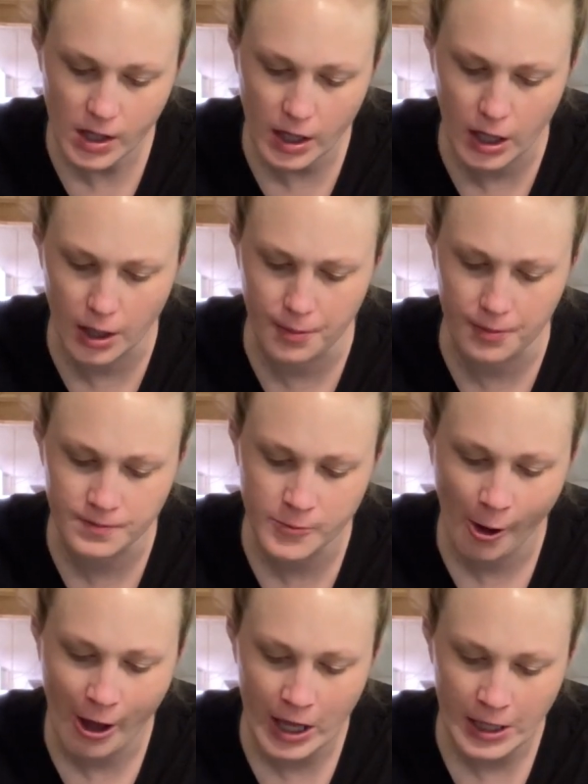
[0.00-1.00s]
Um,
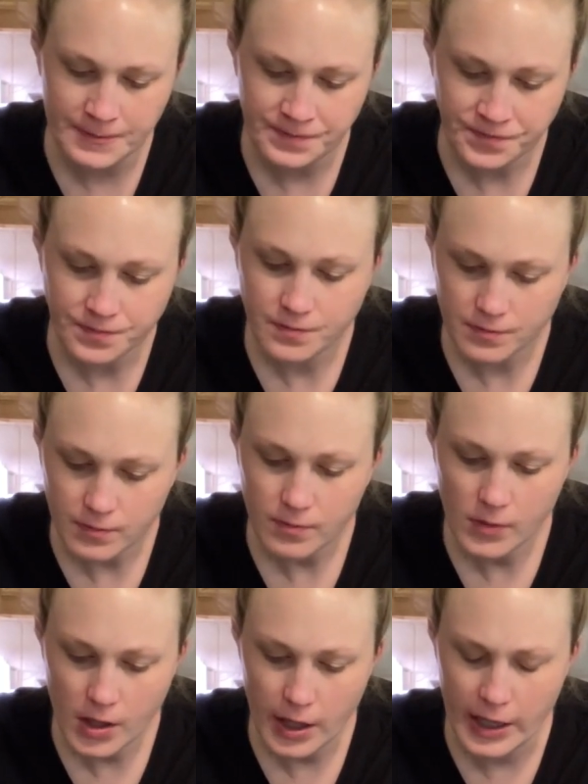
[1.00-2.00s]

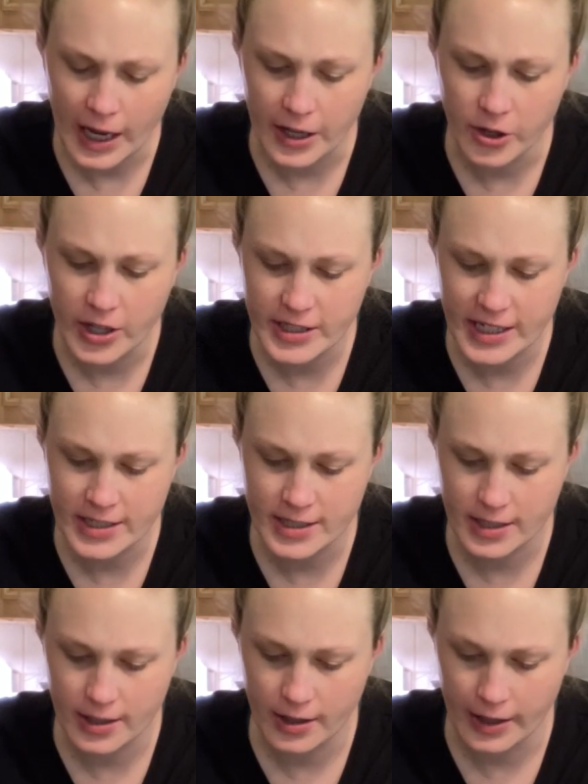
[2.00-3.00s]
yeah, you can
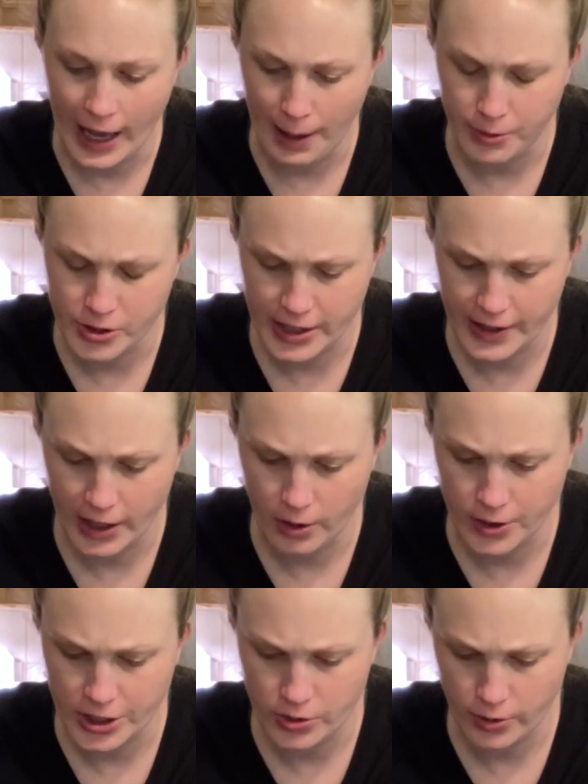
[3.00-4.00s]
taste the apples in there,
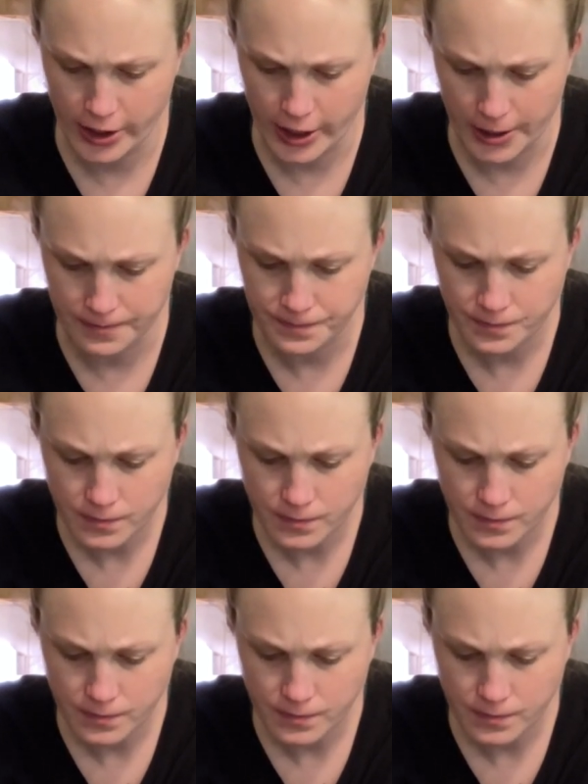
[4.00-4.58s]
which is really good.